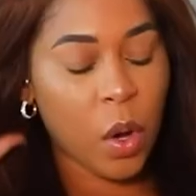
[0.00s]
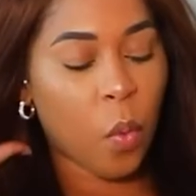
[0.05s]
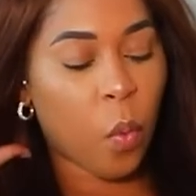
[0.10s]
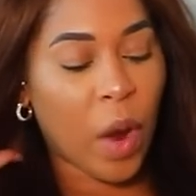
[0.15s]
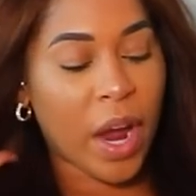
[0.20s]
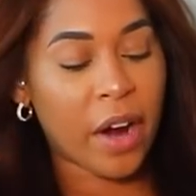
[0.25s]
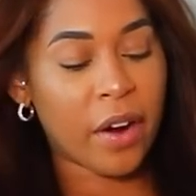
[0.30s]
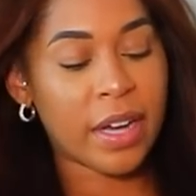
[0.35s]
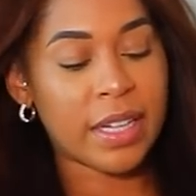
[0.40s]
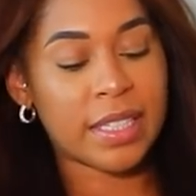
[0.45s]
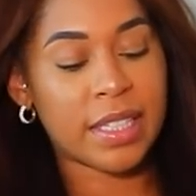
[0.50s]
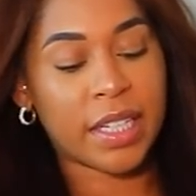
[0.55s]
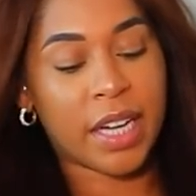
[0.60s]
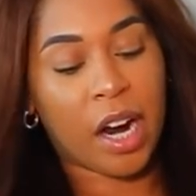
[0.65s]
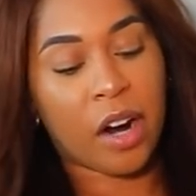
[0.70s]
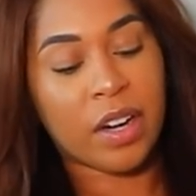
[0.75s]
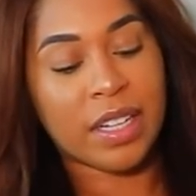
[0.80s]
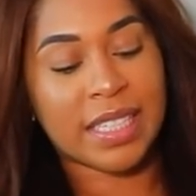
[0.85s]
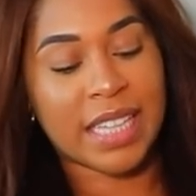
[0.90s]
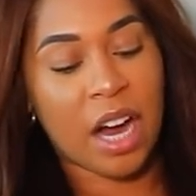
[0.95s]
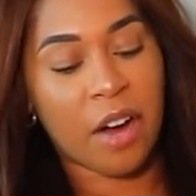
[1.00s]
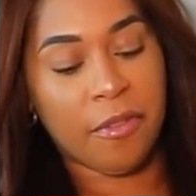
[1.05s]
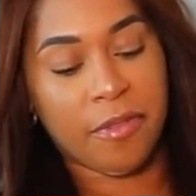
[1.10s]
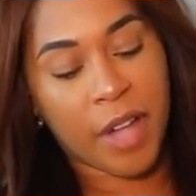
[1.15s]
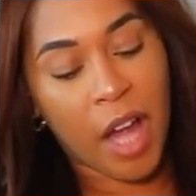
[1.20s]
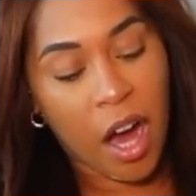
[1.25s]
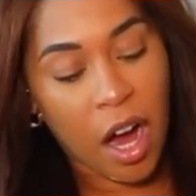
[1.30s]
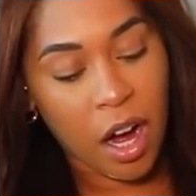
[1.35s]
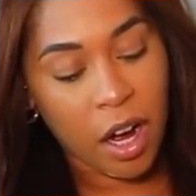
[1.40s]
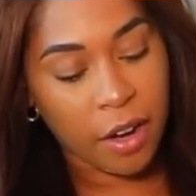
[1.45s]
Where is the Curacao
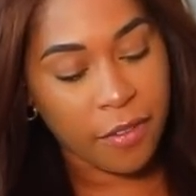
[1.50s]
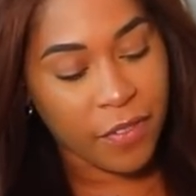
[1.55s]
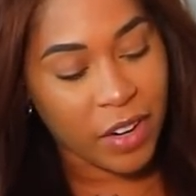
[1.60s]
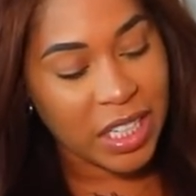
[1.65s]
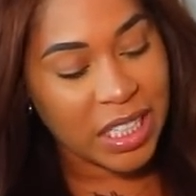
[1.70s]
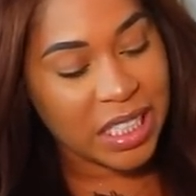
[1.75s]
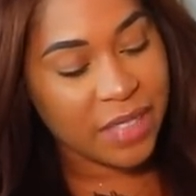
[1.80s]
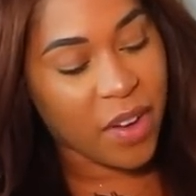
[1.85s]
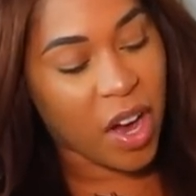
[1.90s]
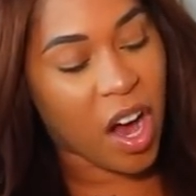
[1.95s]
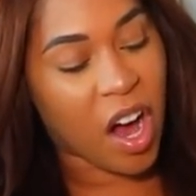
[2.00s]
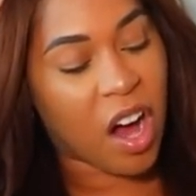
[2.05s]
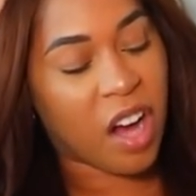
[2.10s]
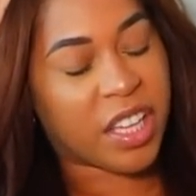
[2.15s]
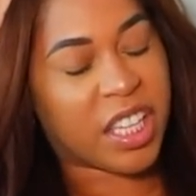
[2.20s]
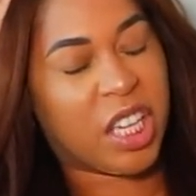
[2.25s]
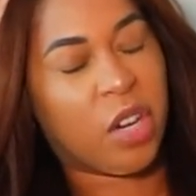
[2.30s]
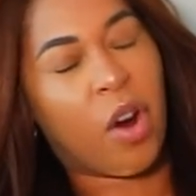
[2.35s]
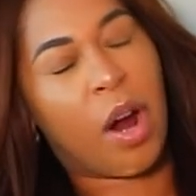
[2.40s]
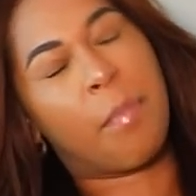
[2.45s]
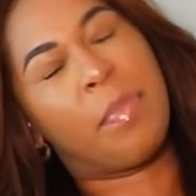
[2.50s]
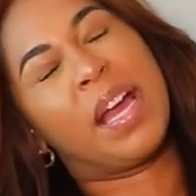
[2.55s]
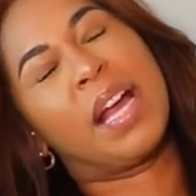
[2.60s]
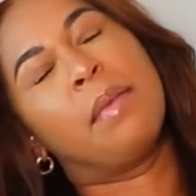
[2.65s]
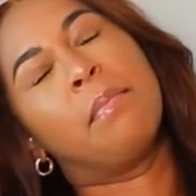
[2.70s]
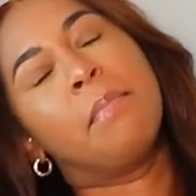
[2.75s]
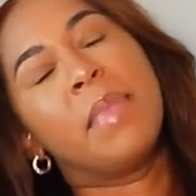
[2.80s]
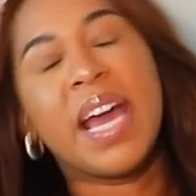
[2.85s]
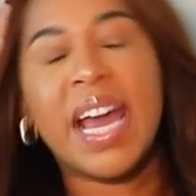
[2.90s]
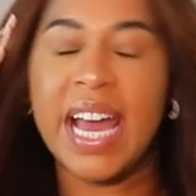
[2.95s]
vlog? First of all, you are
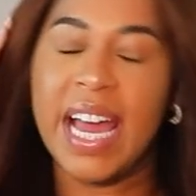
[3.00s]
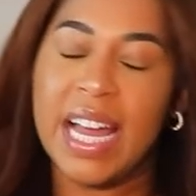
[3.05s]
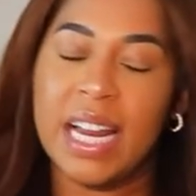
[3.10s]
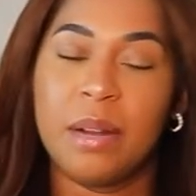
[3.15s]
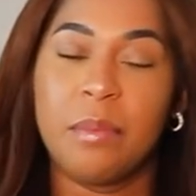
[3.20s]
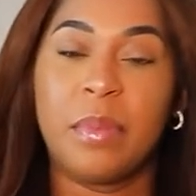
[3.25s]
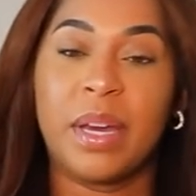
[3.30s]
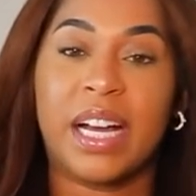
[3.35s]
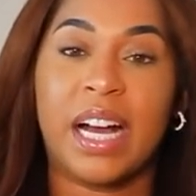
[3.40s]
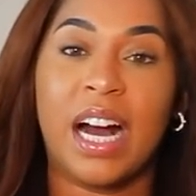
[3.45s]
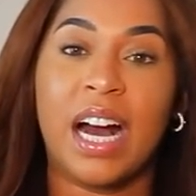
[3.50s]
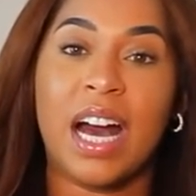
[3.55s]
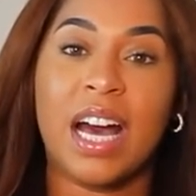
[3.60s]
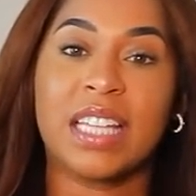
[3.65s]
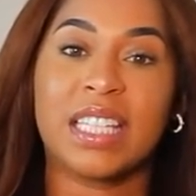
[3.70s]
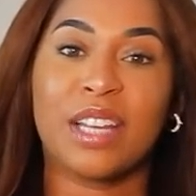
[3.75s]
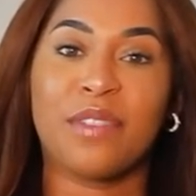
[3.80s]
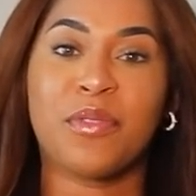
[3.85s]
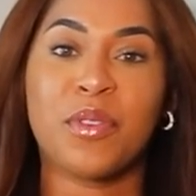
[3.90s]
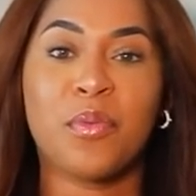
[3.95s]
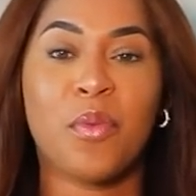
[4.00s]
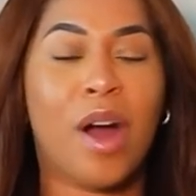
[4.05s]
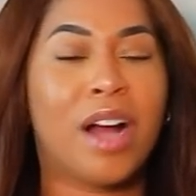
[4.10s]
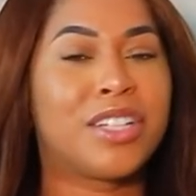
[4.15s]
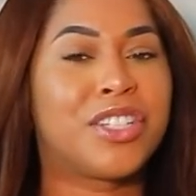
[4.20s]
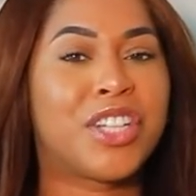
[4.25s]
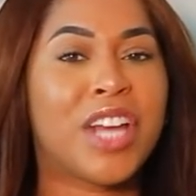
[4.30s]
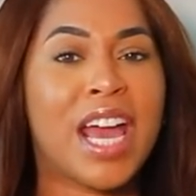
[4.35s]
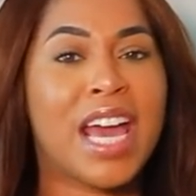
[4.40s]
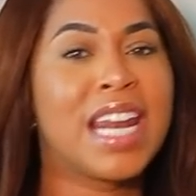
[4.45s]
being mean because if you
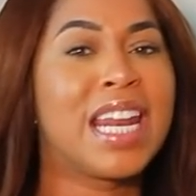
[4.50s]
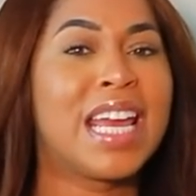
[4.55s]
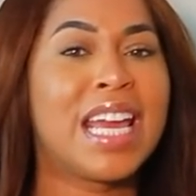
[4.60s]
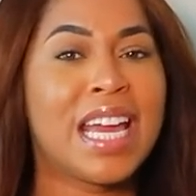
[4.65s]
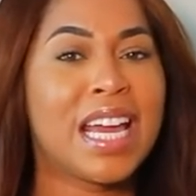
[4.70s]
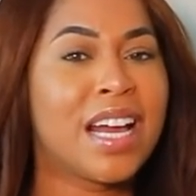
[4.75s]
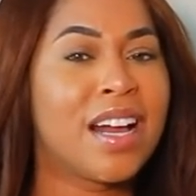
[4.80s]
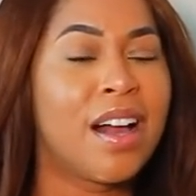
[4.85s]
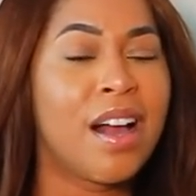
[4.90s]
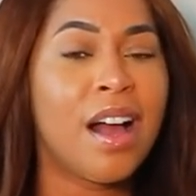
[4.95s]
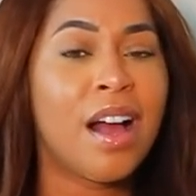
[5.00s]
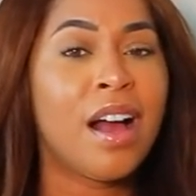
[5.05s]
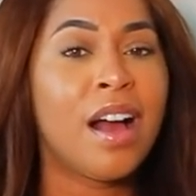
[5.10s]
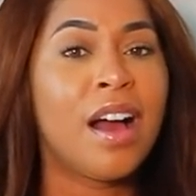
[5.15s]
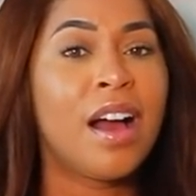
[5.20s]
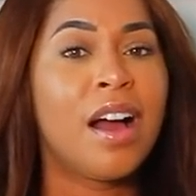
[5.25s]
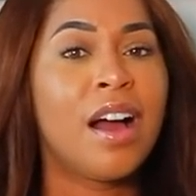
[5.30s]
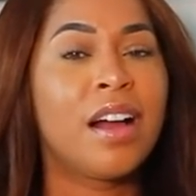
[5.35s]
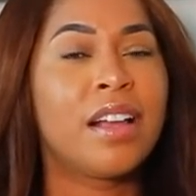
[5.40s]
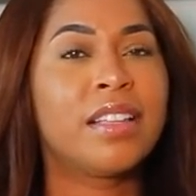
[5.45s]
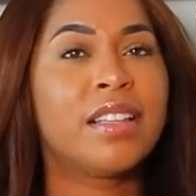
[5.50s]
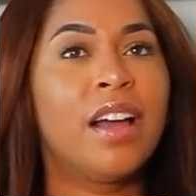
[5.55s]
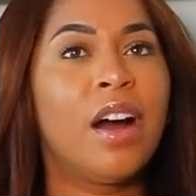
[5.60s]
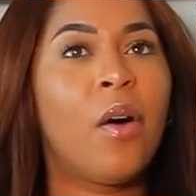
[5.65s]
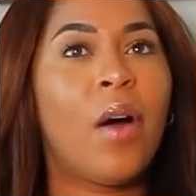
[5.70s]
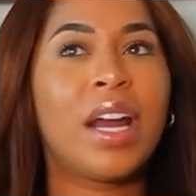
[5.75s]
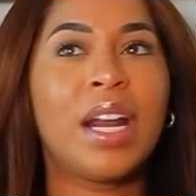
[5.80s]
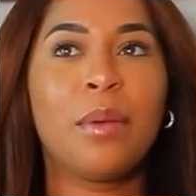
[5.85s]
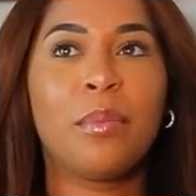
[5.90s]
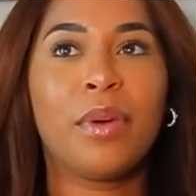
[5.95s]
watched any... Oh,
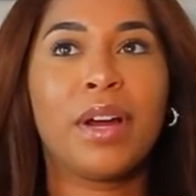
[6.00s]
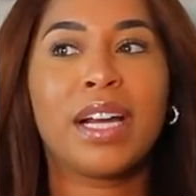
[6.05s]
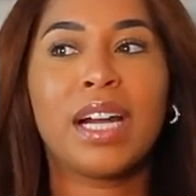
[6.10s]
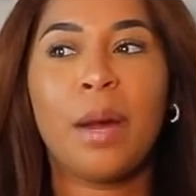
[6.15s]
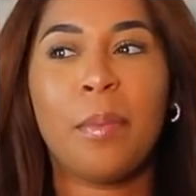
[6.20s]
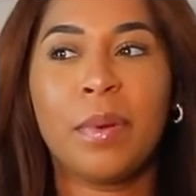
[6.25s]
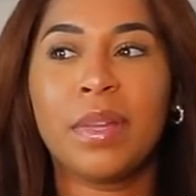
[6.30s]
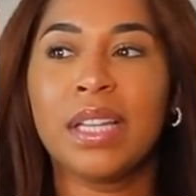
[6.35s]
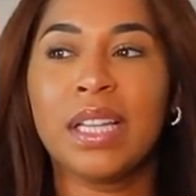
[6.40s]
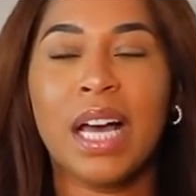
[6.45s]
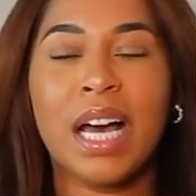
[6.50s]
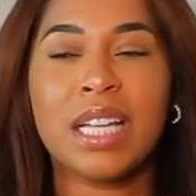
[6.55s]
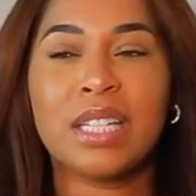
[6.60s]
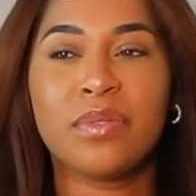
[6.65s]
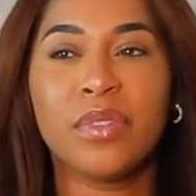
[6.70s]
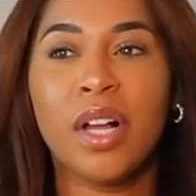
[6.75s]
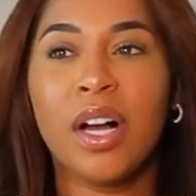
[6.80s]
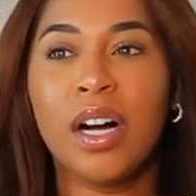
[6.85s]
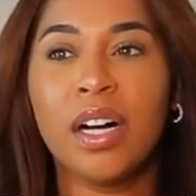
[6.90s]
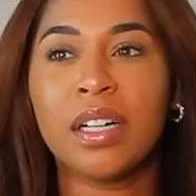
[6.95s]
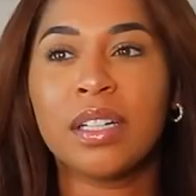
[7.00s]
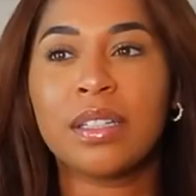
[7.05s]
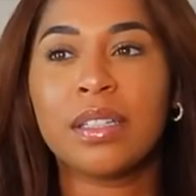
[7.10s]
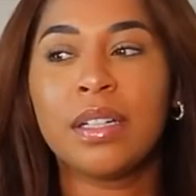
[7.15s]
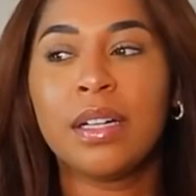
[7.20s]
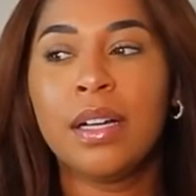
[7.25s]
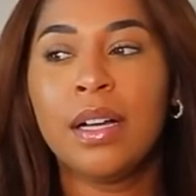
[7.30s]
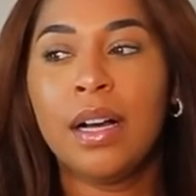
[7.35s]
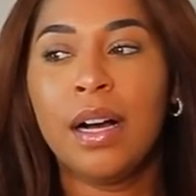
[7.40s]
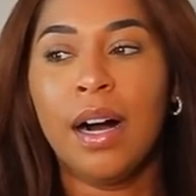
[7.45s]
I didn't bring it up in the last vlog.
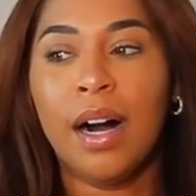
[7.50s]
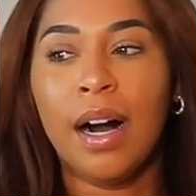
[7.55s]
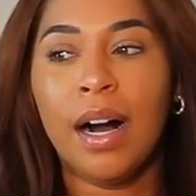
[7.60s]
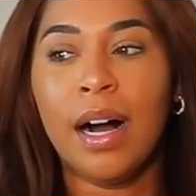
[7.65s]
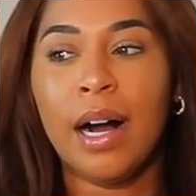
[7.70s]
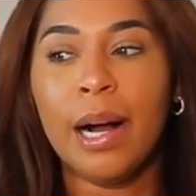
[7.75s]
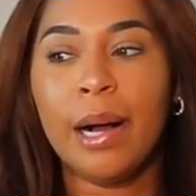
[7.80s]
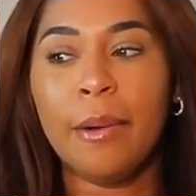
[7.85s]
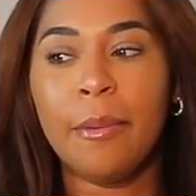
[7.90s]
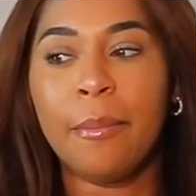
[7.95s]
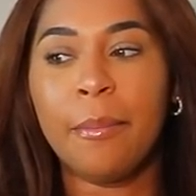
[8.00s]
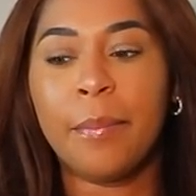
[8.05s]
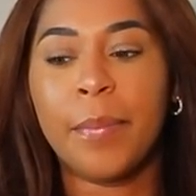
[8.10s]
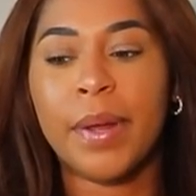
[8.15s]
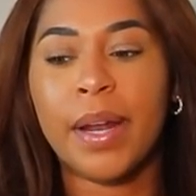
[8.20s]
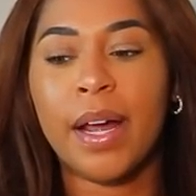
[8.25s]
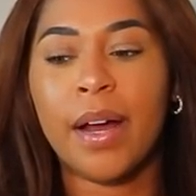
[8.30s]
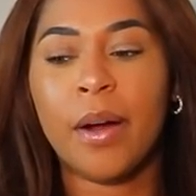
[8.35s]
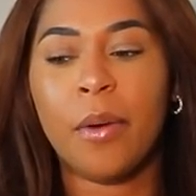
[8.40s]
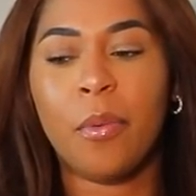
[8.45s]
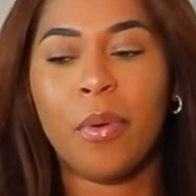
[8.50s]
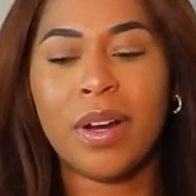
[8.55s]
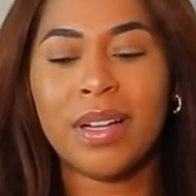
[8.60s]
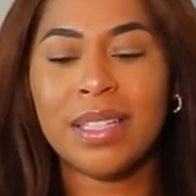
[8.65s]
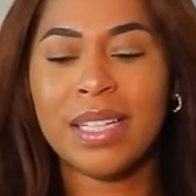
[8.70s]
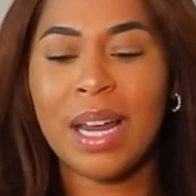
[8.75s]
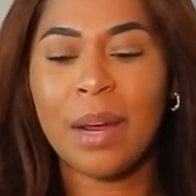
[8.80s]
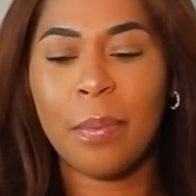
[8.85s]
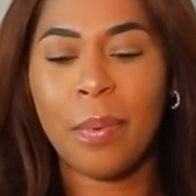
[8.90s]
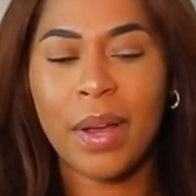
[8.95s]
But where
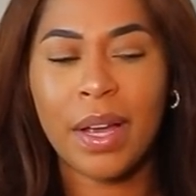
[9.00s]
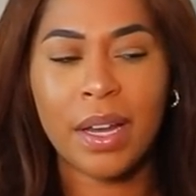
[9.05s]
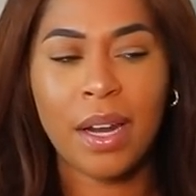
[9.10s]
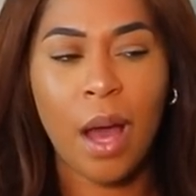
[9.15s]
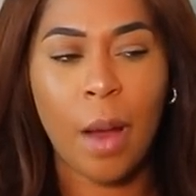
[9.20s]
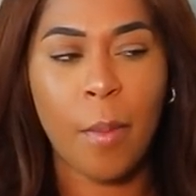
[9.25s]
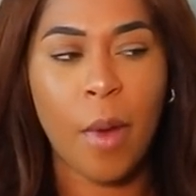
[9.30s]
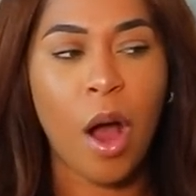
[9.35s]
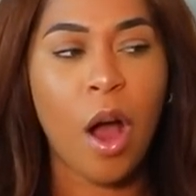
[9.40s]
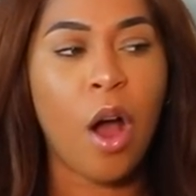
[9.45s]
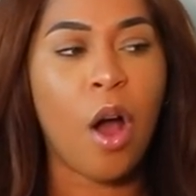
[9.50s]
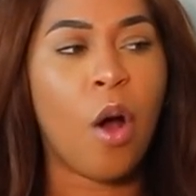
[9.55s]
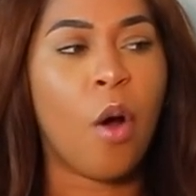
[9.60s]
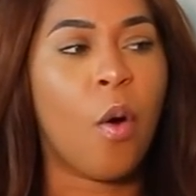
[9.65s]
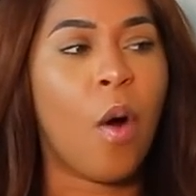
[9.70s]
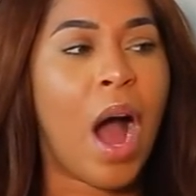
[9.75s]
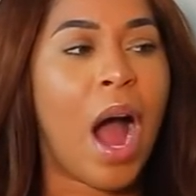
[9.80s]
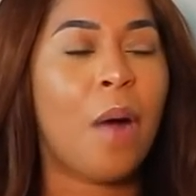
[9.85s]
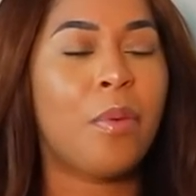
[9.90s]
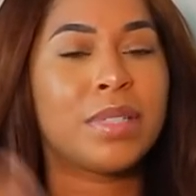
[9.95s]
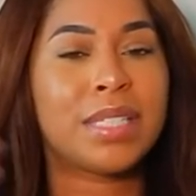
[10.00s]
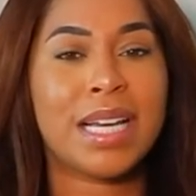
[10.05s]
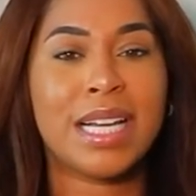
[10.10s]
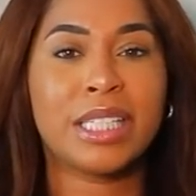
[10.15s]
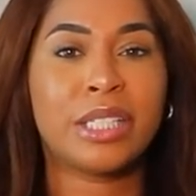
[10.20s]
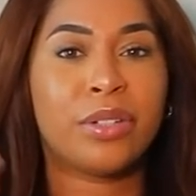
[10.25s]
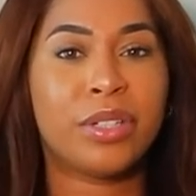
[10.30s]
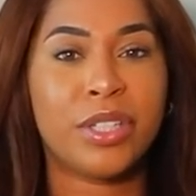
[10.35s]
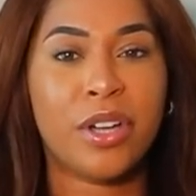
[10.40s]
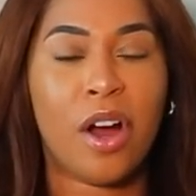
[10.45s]
did I bring it up? Oh, I was
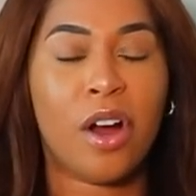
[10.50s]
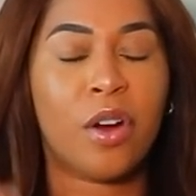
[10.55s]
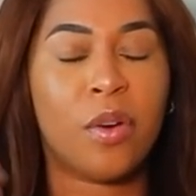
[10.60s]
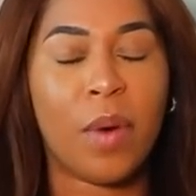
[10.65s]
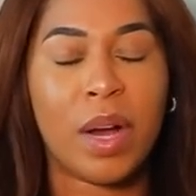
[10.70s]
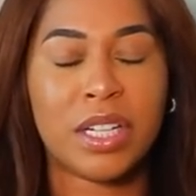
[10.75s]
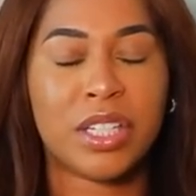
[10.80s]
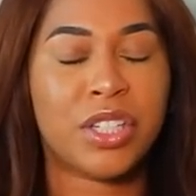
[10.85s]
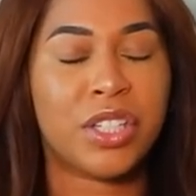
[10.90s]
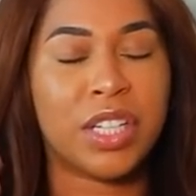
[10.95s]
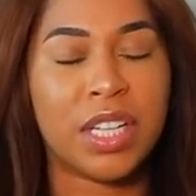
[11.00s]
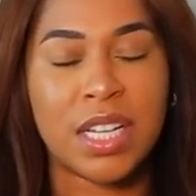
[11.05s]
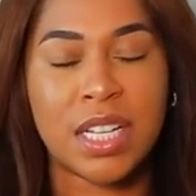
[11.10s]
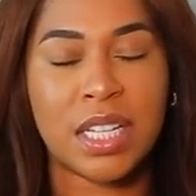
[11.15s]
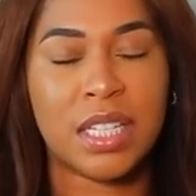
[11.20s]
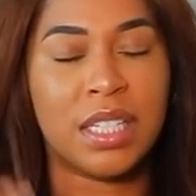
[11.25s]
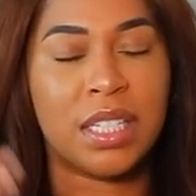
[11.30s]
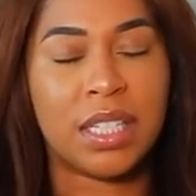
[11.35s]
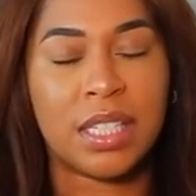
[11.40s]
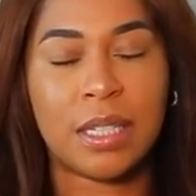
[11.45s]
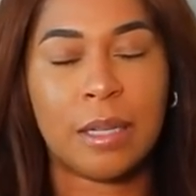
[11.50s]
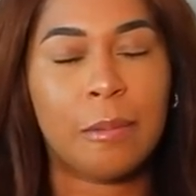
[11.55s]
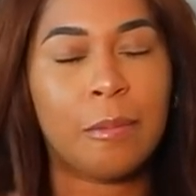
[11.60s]
answering y'all questions.